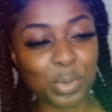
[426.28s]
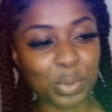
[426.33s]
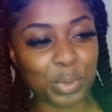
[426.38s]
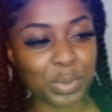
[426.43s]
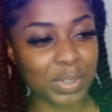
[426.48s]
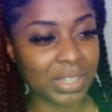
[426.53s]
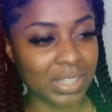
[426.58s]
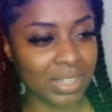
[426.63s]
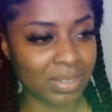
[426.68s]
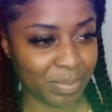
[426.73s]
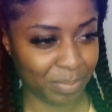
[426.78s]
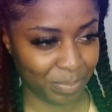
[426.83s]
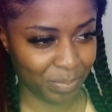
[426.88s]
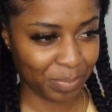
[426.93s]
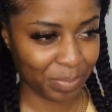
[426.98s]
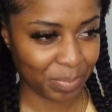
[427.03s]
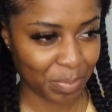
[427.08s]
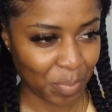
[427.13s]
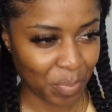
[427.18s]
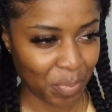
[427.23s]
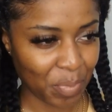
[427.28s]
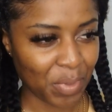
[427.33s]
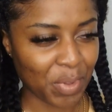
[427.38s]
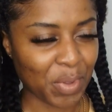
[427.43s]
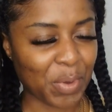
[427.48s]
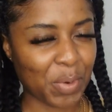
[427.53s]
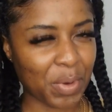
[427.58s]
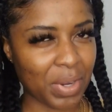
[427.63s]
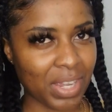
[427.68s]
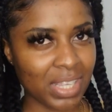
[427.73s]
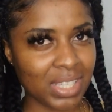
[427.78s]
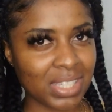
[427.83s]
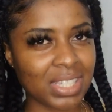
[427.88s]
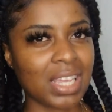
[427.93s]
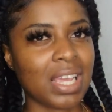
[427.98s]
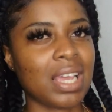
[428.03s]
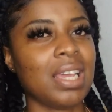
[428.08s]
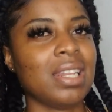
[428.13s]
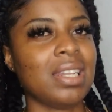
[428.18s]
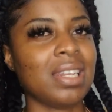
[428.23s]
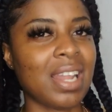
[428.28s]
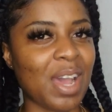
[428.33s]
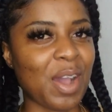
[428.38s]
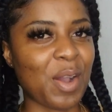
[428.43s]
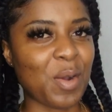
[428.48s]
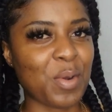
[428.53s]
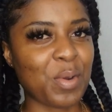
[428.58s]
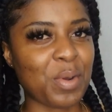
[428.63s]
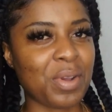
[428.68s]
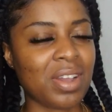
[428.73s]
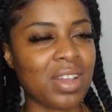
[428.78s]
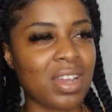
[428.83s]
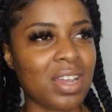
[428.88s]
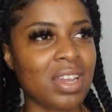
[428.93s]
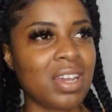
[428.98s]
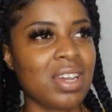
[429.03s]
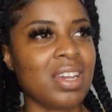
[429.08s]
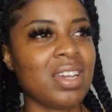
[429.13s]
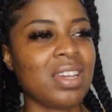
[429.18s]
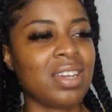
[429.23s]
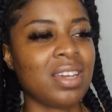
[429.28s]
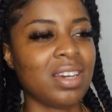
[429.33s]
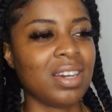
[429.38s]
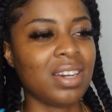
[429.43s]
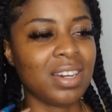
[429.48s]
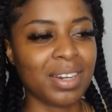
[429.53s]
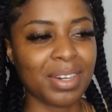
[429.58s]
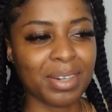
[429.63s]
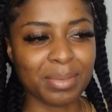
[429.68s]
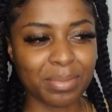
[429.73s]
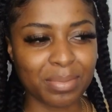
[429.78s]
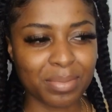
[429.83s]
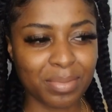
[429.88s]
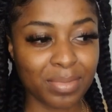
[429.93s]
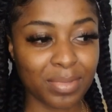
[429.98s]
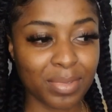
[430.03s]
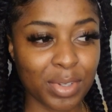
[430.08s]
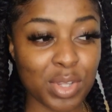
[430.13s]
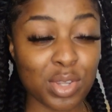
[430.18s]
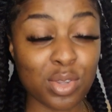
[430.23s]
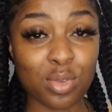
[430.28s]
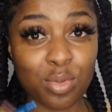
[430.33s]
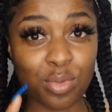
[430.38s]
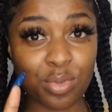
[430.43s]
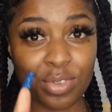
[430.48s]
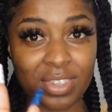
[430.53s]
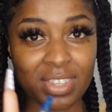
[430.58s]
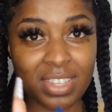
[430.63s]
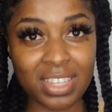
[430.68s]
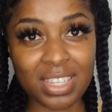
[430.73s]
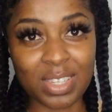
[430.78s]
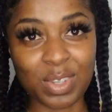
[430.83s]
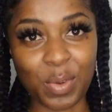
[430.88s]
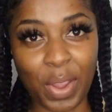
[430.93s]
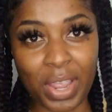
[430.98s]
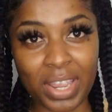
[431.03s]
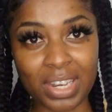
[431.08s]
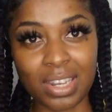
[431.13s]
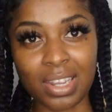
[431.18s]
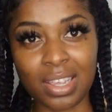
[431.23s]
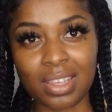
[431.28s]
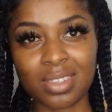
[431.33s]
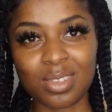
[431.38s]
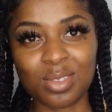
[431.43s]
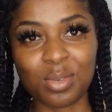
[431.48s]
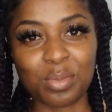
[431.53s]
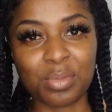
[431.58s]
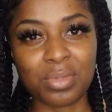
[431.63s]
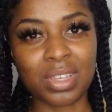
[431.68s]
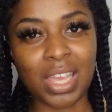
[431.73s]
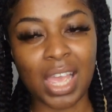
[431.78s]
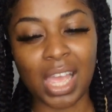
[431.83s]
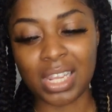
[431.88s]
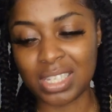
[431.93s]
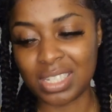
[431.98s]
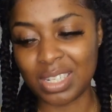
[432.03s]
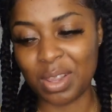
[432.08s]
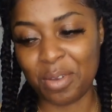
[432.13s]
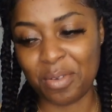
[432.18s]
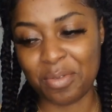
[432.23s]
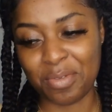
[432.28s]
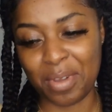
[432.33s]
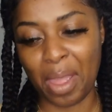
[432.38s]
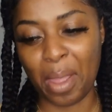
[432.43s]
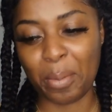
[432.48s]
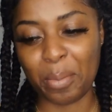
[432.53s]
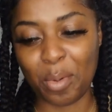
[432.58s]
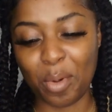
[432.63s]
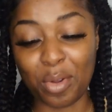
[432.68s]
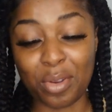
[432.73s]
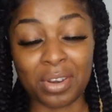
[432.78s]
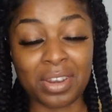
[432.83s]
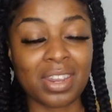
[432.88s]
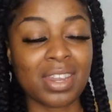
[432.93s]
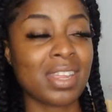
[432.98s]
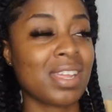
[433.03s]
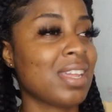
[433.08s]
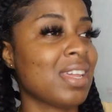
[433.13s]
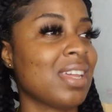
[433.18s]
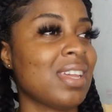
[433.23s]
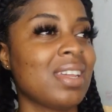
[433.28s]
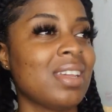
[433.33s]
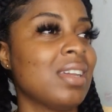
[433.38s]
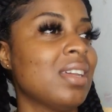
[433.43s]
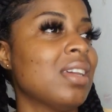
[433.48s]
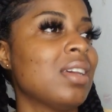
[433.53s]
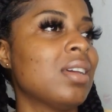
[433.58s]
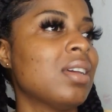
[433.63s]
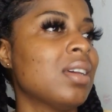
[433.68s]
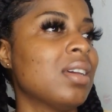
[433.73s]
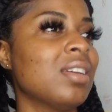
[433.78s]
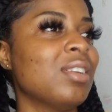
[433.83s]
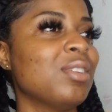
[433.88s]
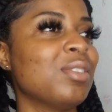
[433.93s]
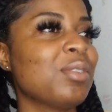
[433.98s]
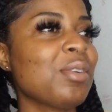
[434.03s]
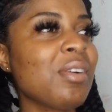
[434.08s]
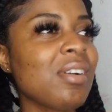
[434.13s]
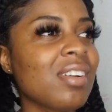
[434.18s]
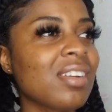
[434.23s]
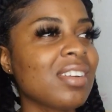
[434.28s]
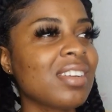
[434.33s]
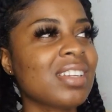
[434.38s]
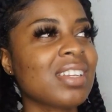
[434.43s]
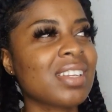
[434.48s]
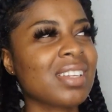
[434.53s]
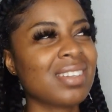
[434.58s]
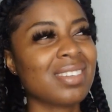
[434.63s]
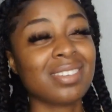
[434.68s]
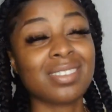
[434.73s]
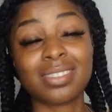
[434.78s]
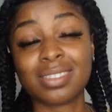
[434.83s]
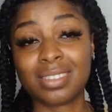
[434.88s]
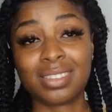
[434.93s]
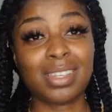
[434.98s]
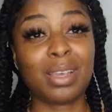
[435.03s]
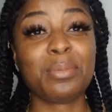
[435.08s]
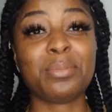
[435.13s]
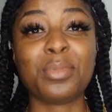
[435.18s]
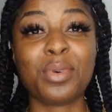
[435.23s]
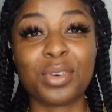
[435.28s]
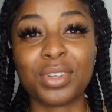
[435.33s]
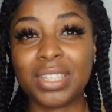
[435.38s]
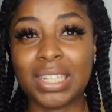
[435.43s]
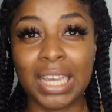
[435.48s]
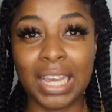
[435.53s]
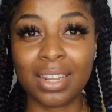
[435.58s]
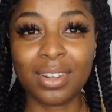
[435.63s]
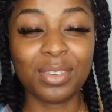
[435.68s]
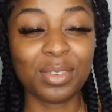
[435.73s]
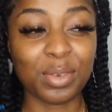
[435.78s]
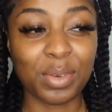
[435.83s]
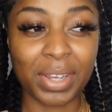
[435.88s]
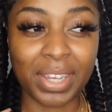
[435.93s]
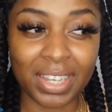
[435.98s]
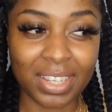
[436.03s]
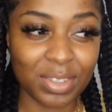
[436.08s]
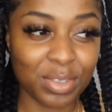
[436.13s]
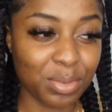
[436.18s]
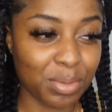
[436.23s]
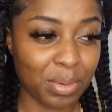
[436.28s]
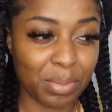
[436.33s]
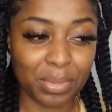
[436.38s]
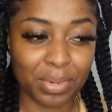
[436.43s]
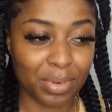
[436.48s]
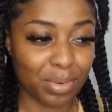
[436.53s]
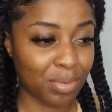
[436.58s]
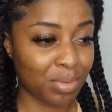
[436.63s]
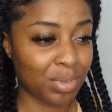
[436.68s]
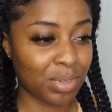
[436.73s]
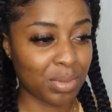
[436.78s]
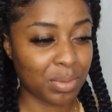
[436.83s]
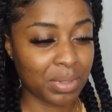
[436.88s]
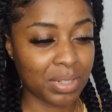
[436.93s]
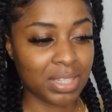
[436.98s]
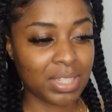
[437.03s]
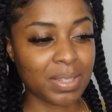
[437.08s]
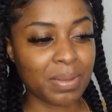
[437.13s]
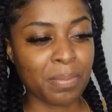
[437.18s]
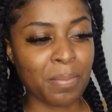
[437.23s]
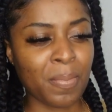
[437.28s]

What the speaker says: Tony. Right now, Susie is right next to me, catching a vibe on, you know, somebody. I don't know, I can't remember who it was.